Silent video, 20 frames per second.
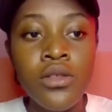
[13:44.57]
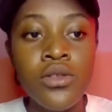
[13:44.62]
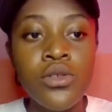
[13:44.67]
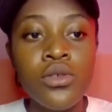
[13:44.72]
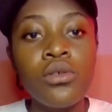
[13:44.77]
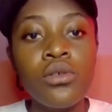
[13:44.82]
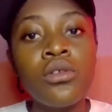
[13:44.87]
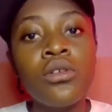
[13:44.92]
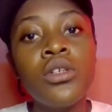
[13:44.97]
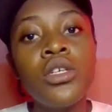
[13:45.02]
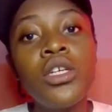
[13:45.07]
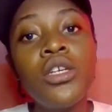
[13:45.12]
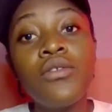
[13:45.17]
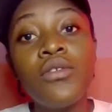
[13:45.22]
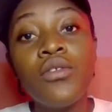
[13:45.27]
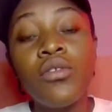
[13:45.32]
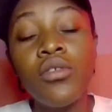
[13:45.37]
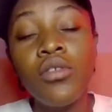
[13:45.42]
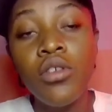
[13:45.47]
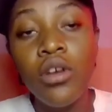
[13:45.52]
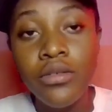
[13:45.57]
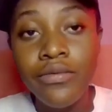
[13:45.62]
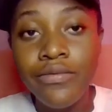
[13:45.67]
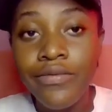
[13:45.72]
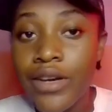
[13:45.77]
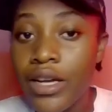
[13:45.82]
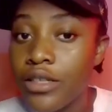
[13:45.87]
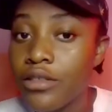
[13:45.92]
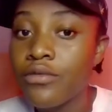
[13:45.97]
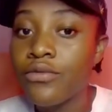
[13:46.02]
So if you got
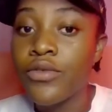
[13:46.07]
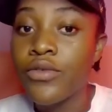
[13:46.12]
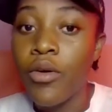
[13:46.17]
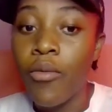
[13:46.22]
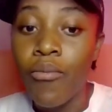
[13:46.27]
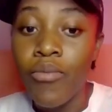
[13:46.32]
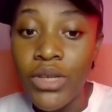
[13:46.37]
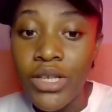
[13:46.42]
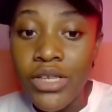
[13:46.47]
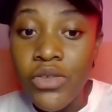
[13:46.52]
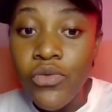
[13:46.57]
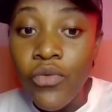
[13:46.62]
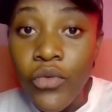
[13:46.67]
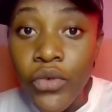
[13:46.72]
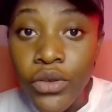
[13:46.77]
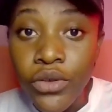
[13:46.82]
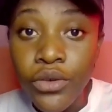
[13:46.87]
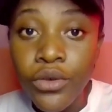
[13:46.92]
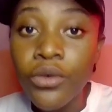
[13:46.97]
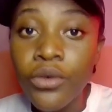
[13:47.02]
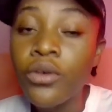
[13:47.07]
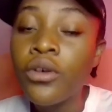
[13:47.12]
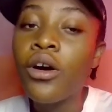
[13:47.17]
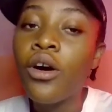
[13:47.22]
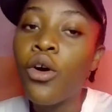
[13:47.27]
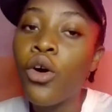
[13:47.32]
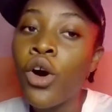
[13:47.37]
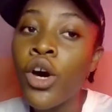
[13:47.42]
value from this video,